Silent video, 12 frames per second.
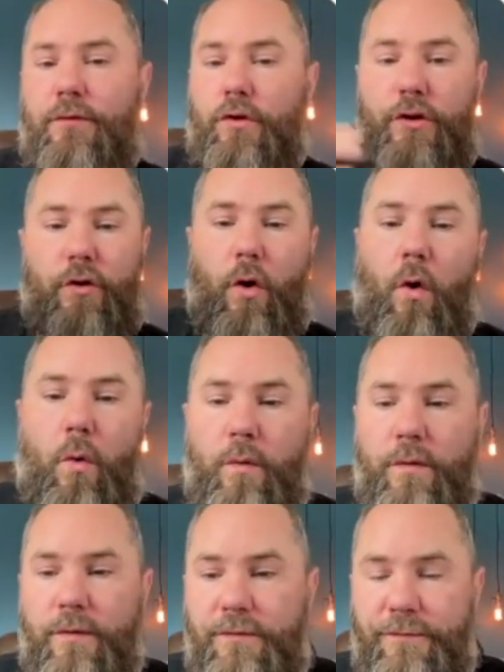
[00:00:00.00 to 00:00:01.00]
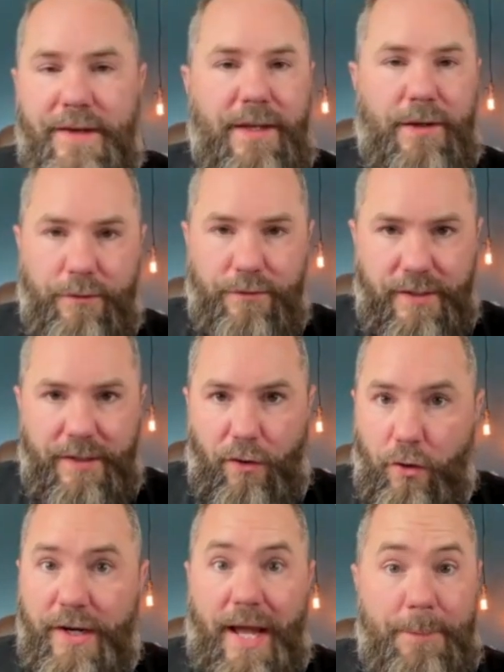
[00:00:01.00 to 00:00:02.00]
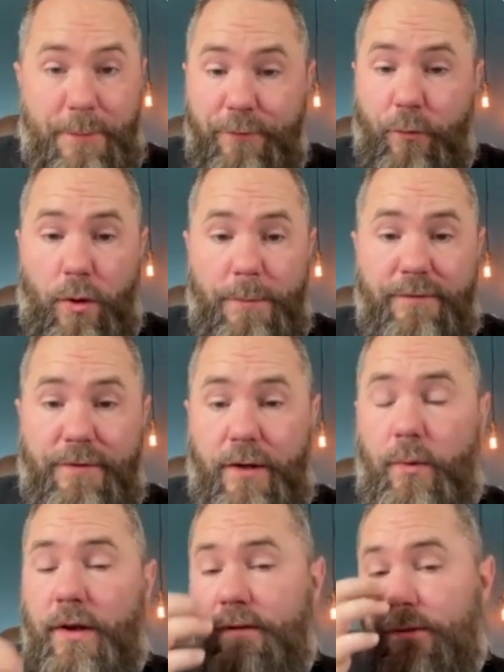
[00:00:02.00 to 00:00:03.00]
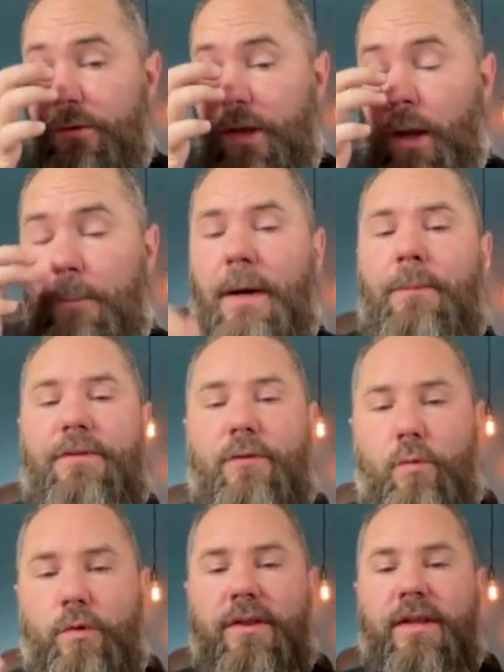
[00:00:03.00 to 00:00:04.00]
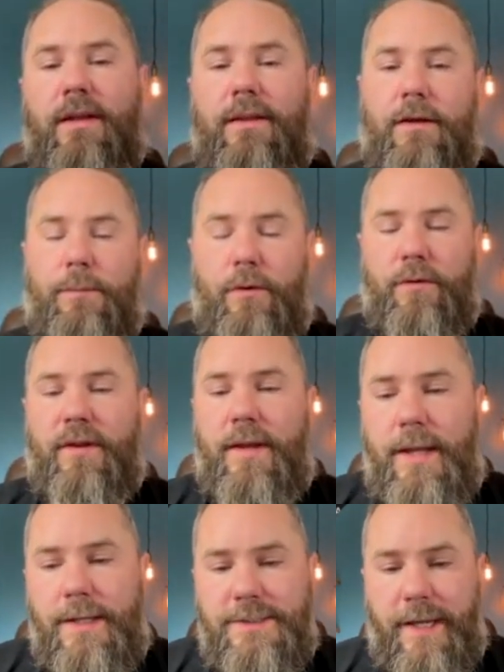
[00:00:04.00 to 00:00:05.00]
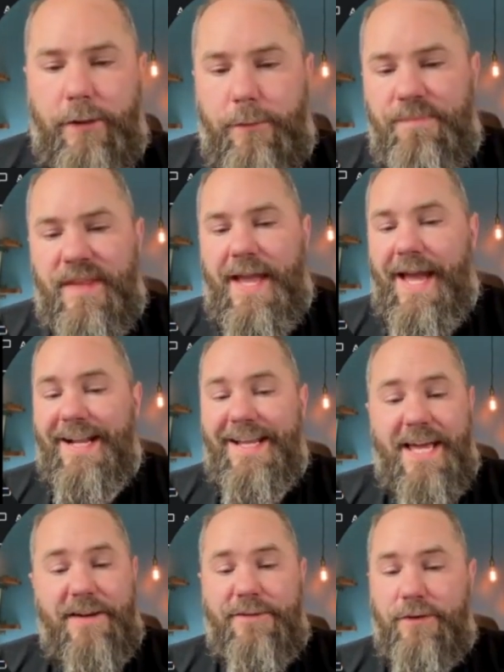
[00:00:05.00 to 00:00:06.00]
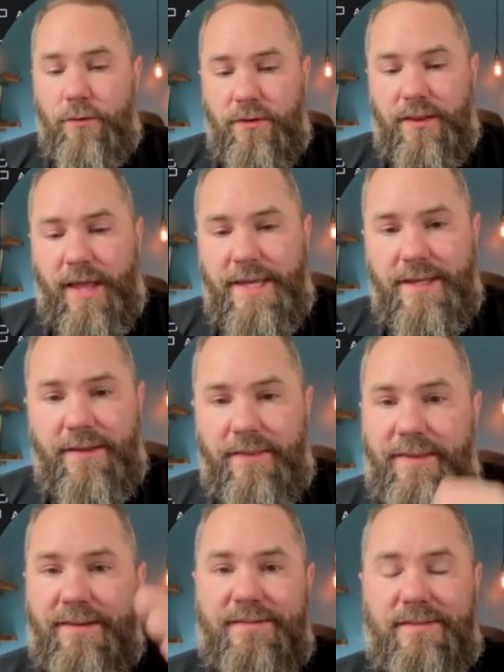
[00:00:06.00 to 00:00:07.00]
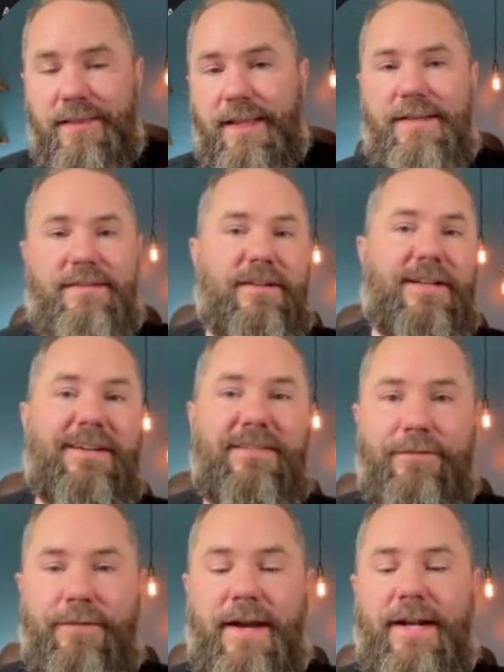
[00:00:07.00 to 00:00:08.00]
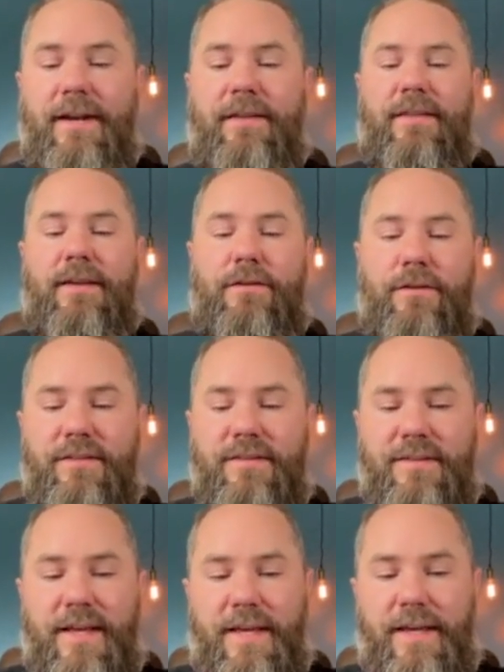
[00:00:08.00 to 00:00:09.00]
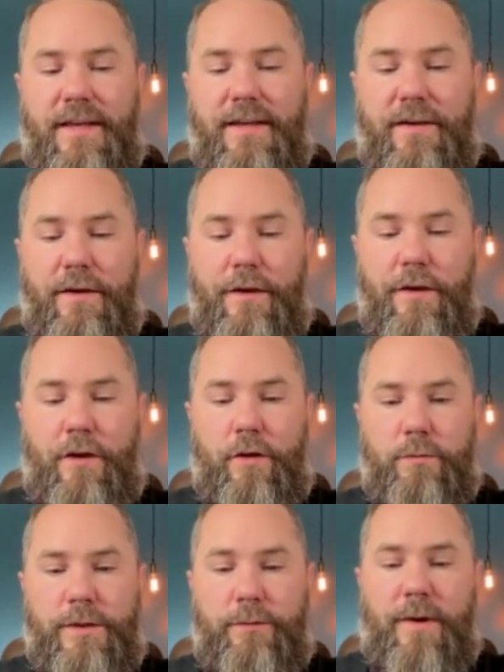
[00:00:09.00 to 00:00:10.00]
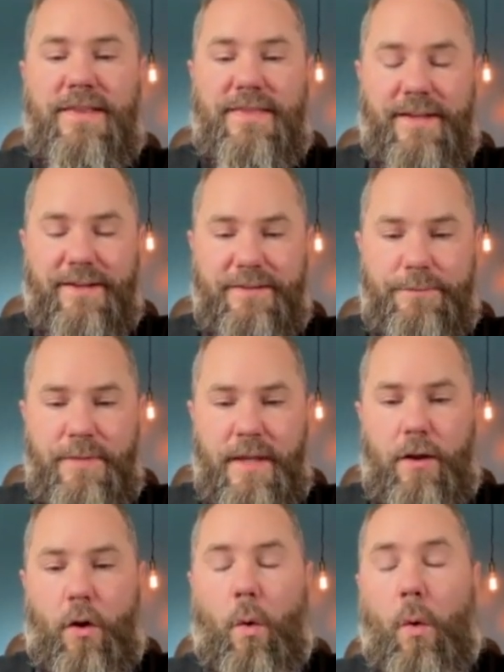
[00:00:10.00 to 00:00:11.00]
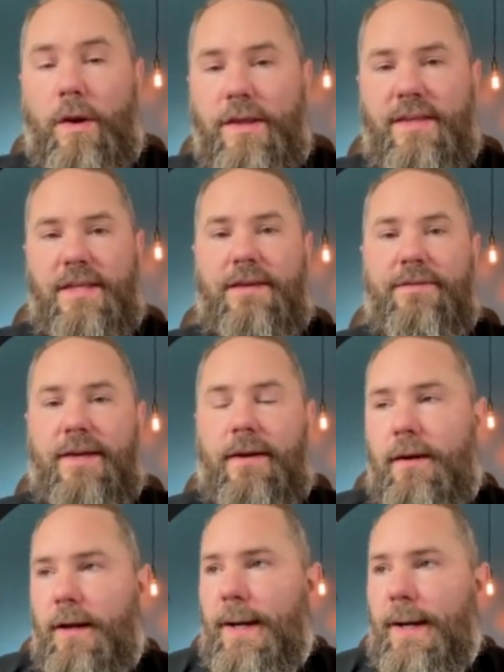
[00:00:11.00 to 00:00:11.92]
your old videos that are not performing very well until you come up with a really clickable title. And again, if you don't like this list, you didn't find anything, you can say, rewrite this. or you can give it